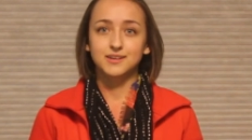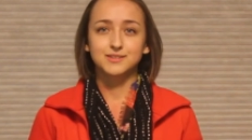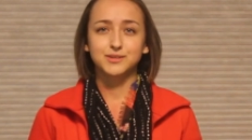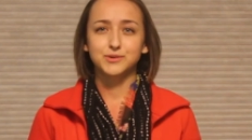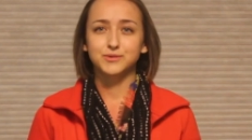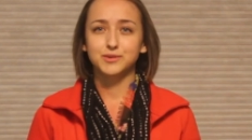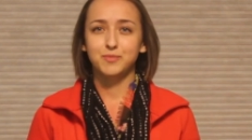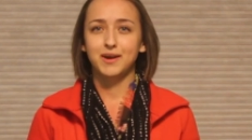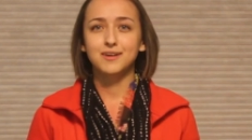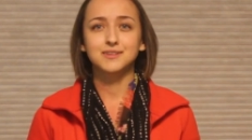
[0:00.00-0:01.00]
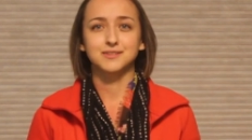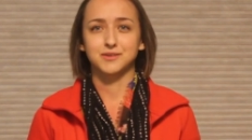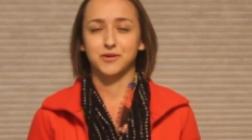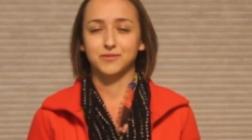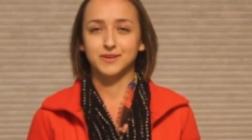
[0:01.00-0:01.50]
So the parents
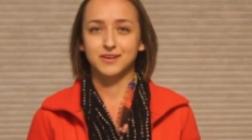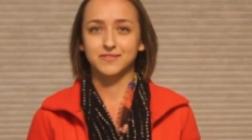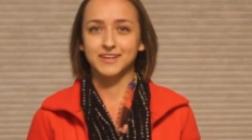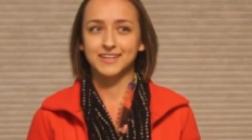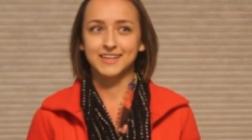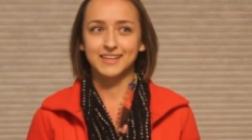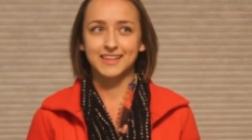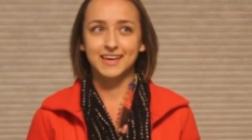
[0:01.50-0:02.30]
know even that they